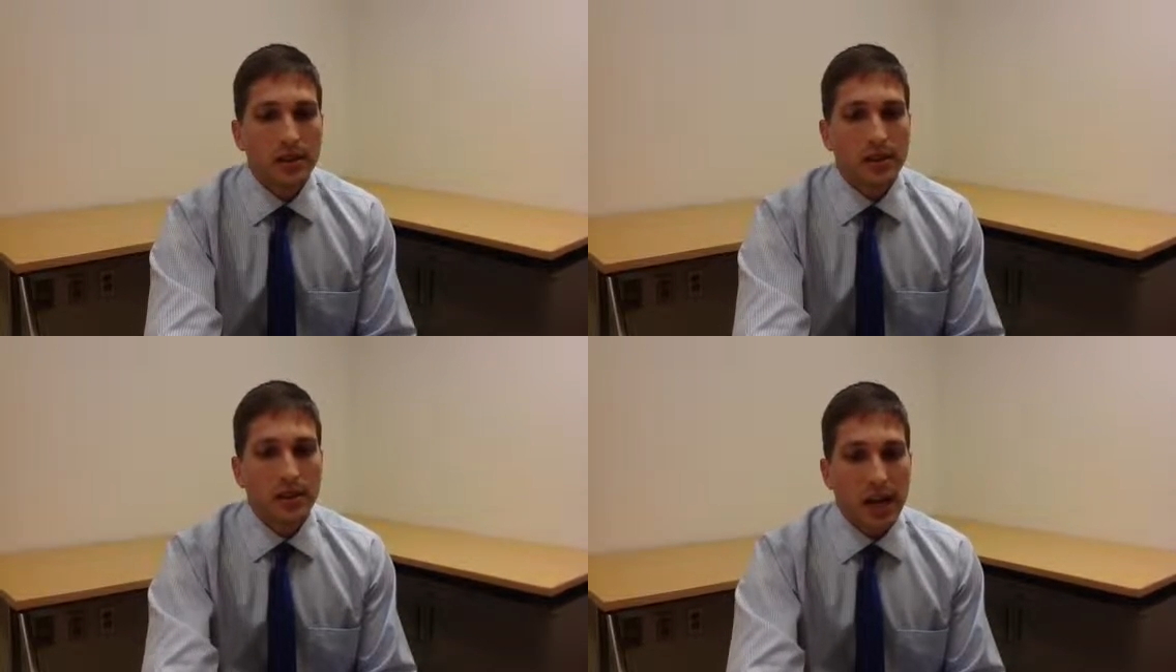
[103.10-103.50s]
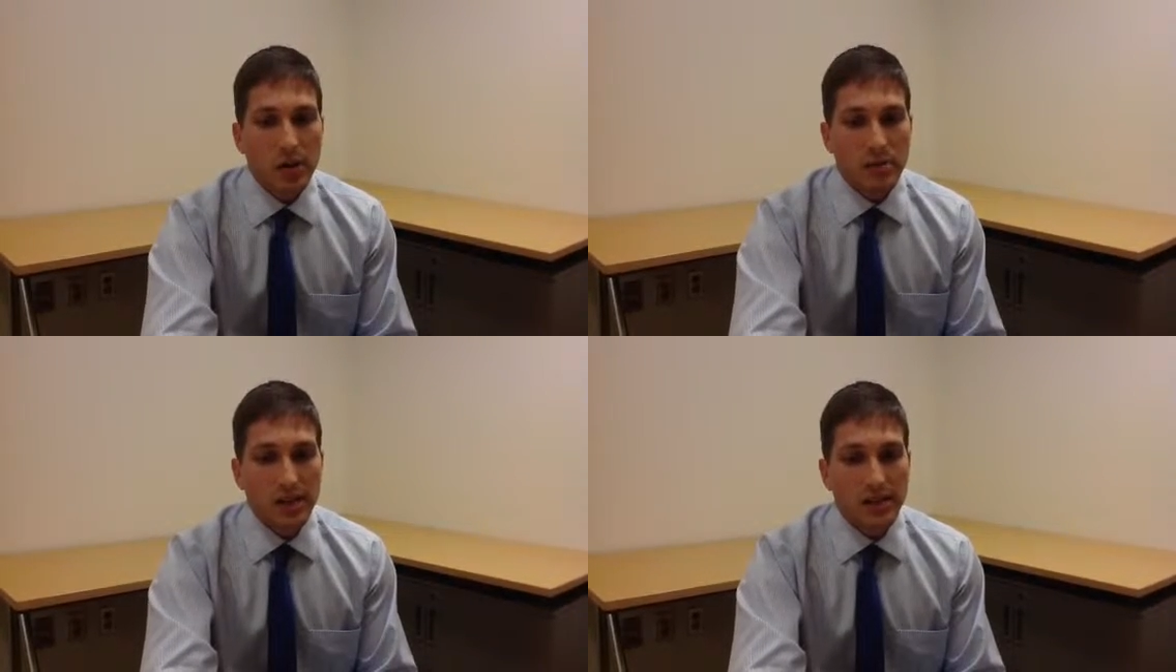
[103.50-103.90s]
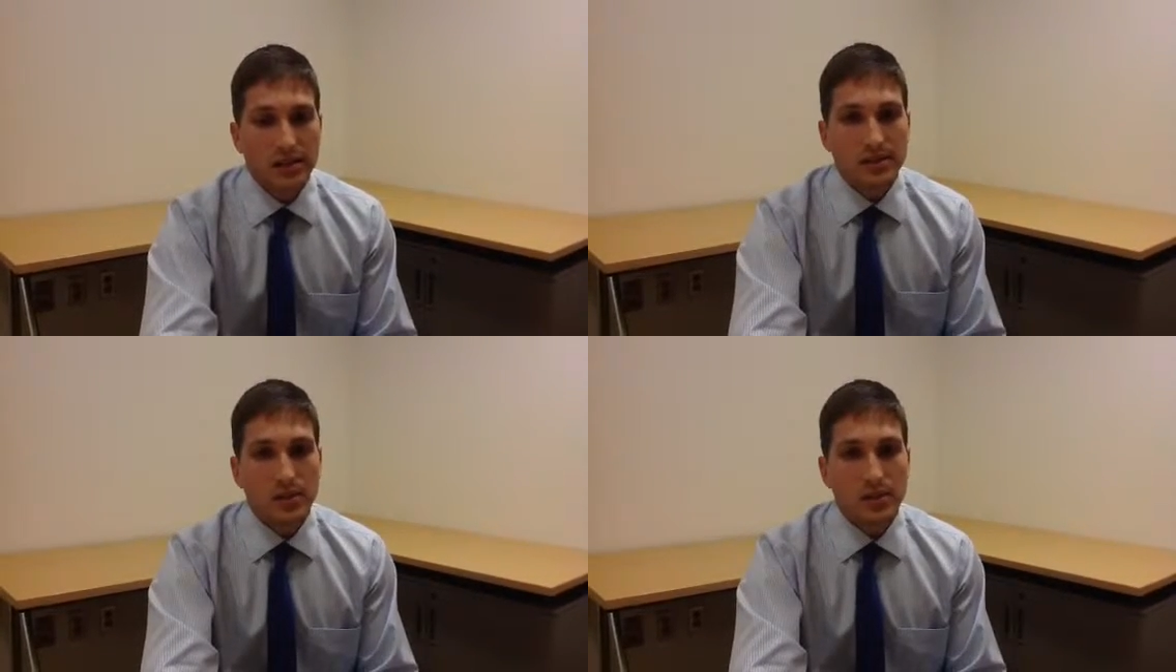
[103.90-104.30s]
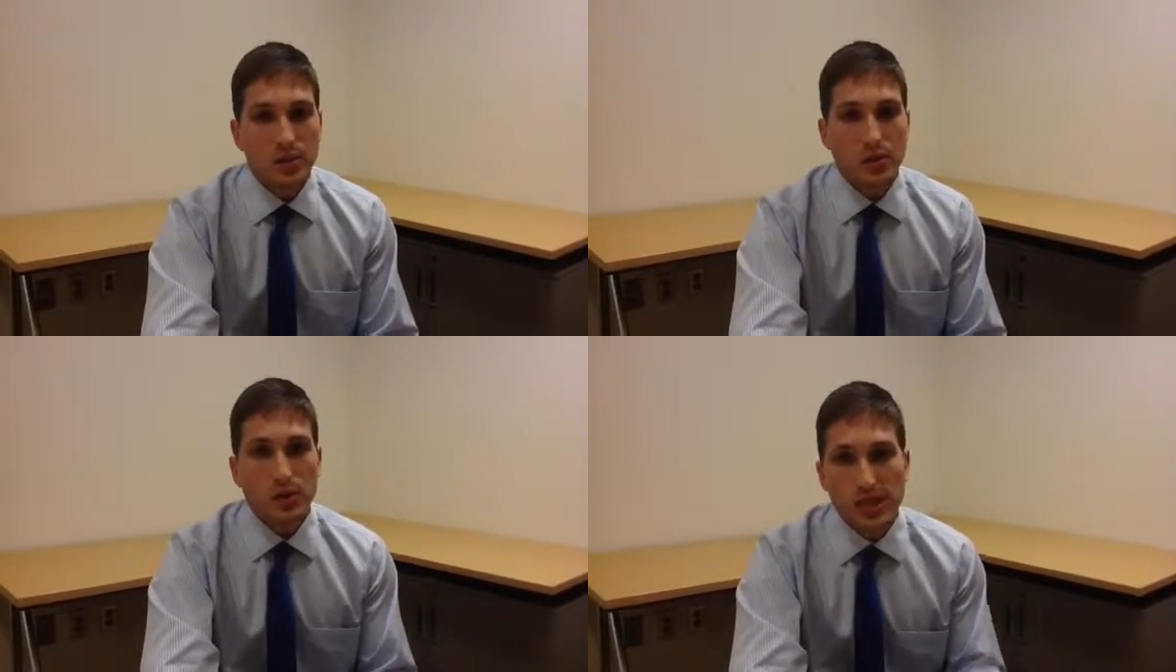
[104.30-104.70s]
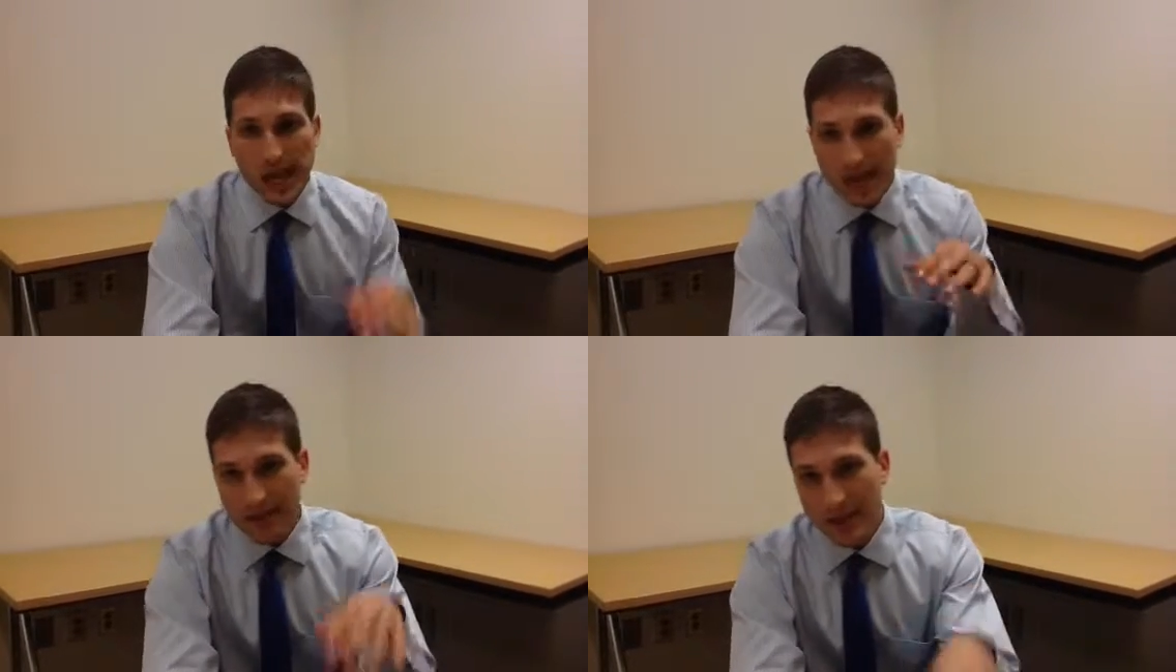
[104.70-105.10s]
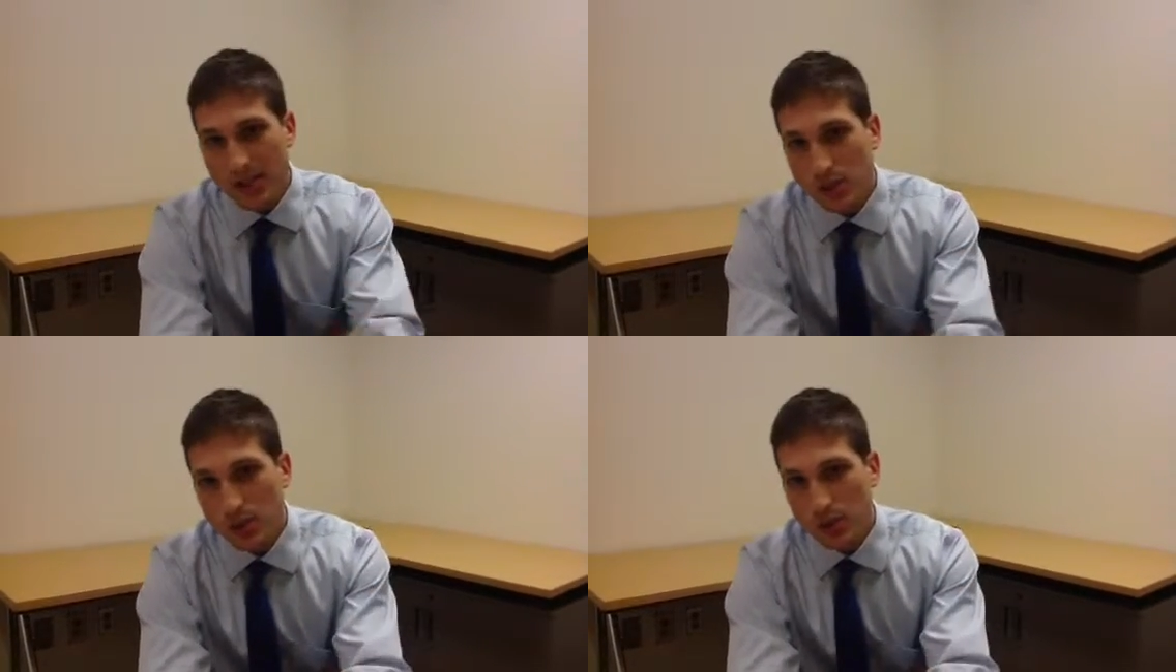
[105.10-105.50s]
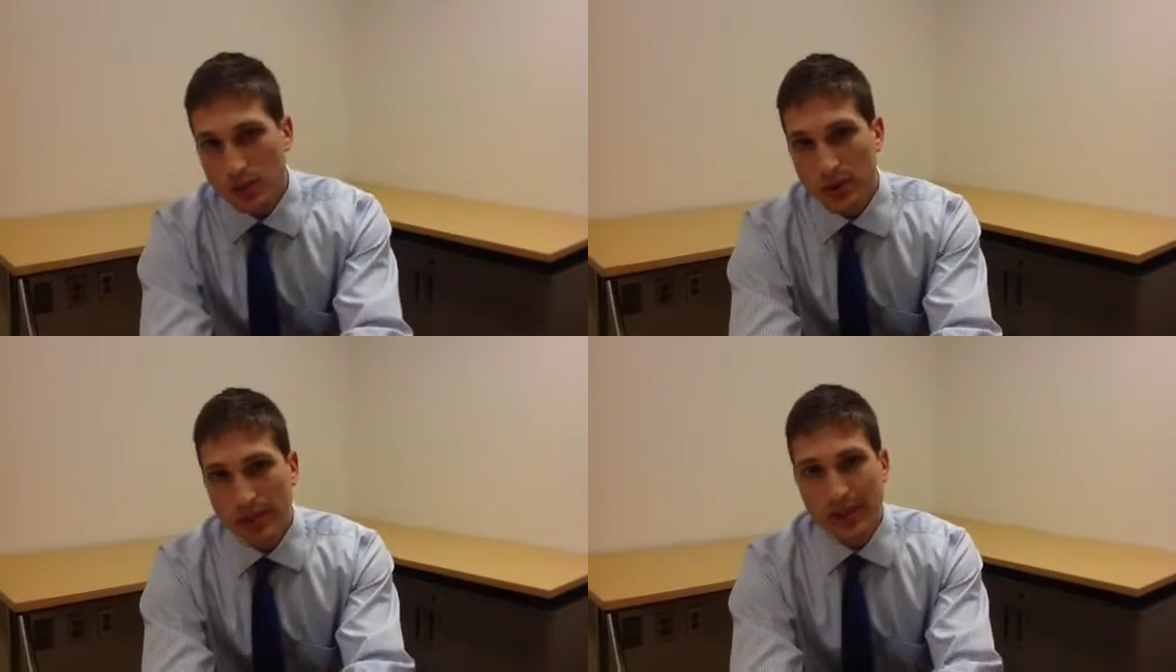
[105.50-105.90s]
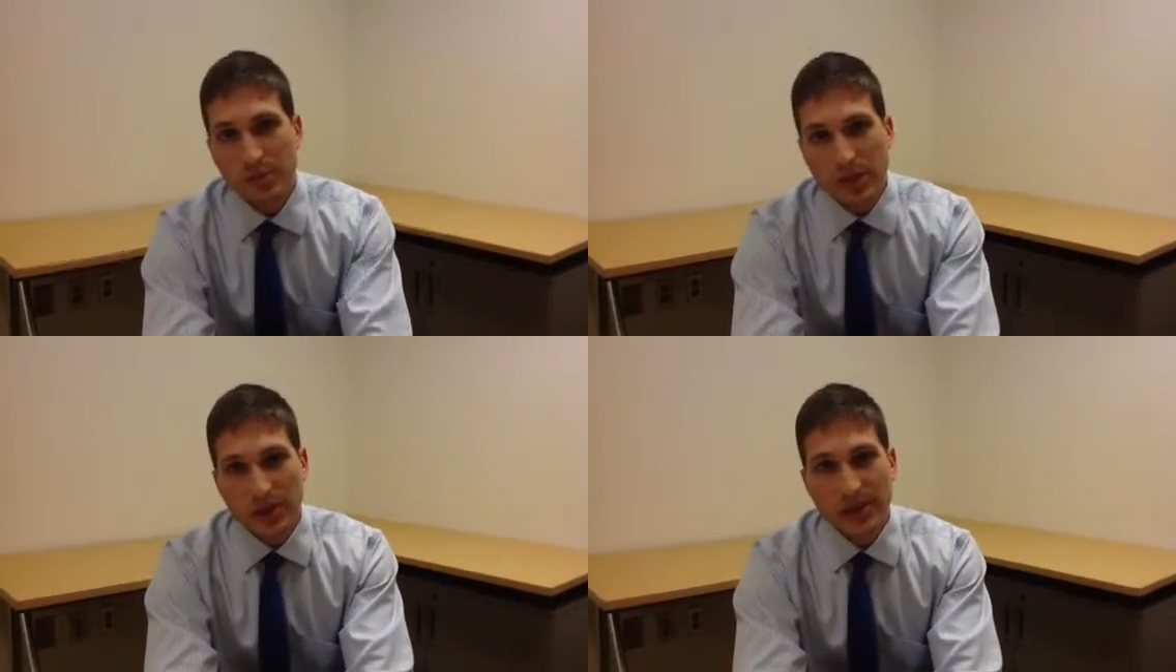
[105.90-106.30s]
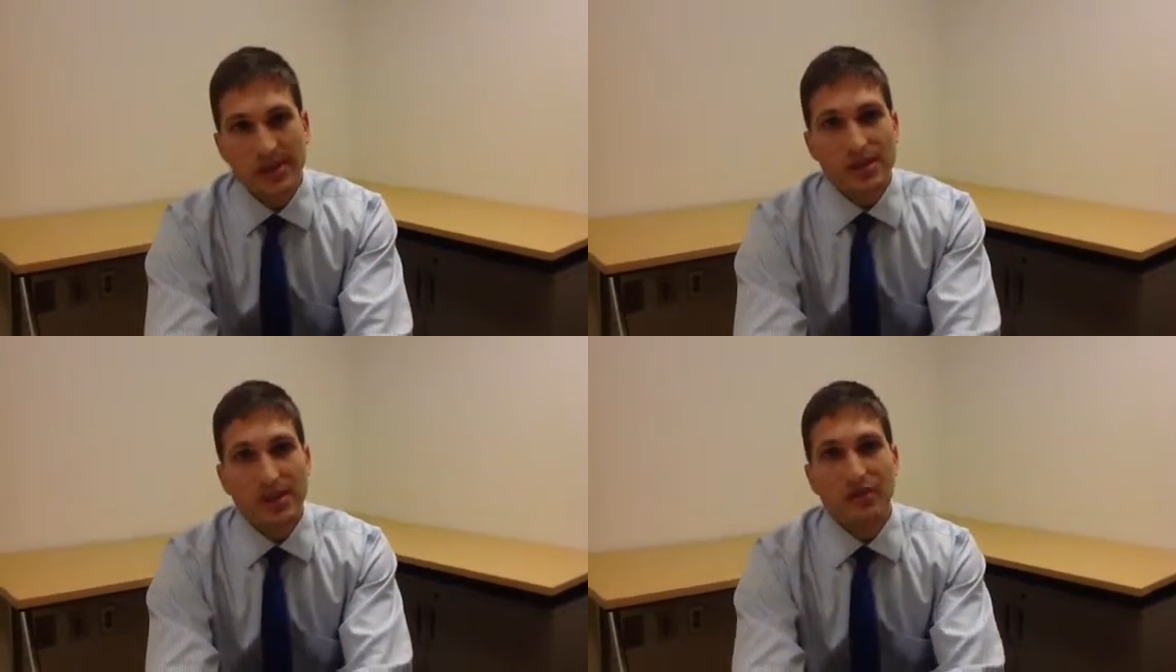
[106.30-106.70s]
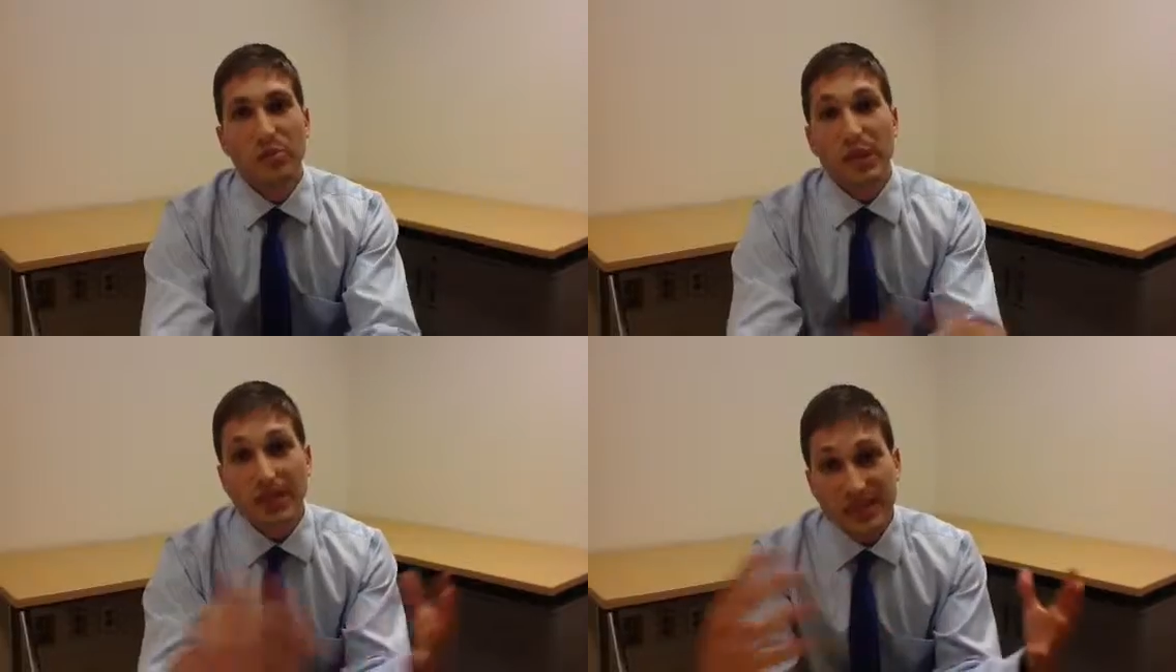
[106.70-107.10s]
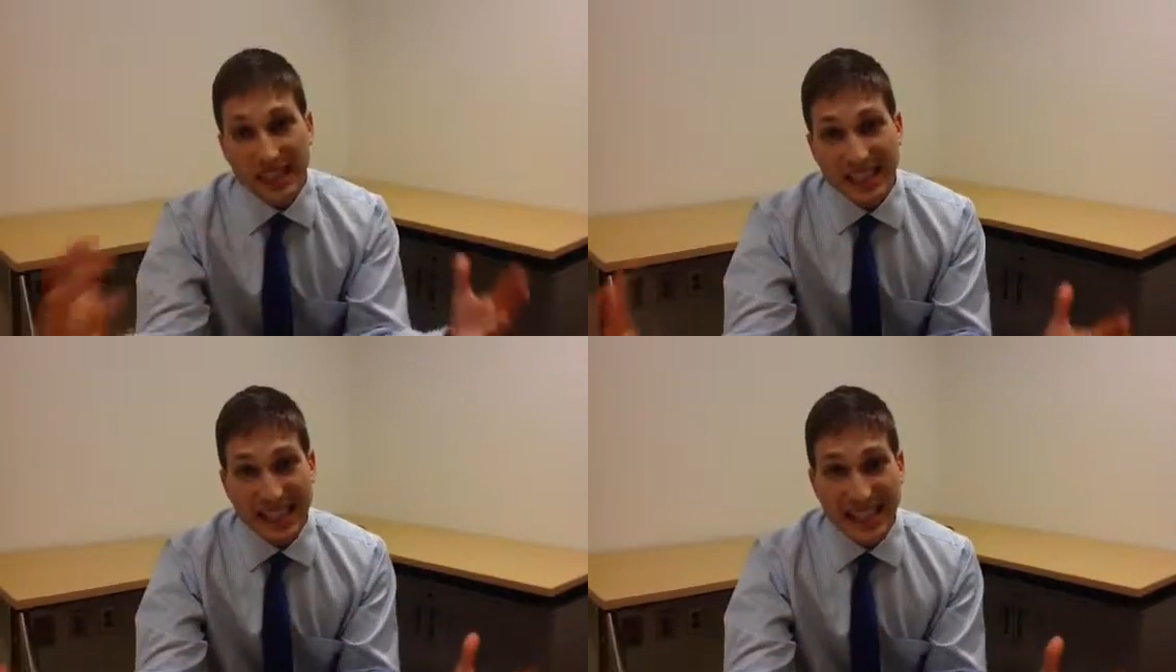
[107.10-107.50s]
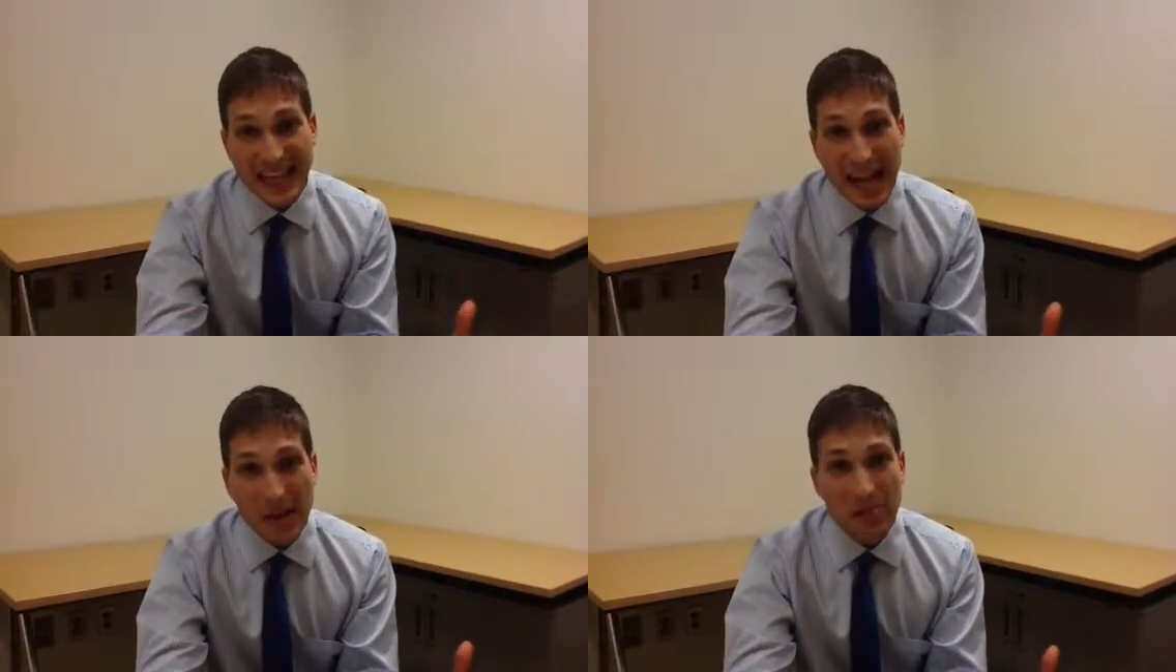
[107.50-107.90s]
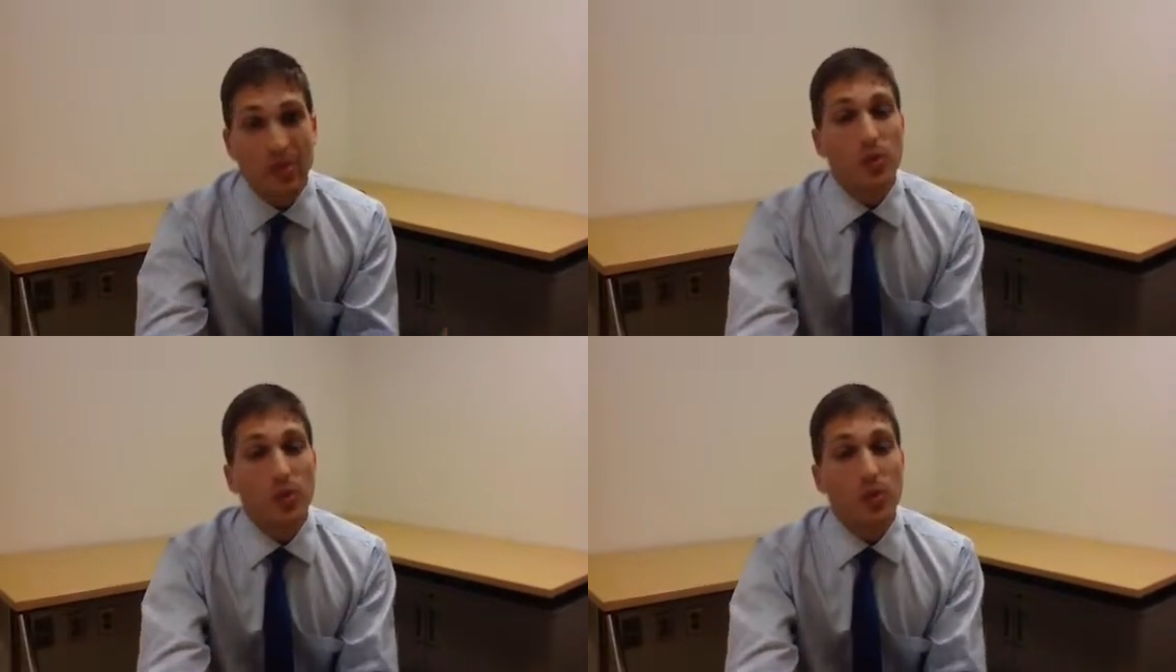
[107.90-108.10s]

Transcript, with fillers: allowed me to dive into the experience of building an app,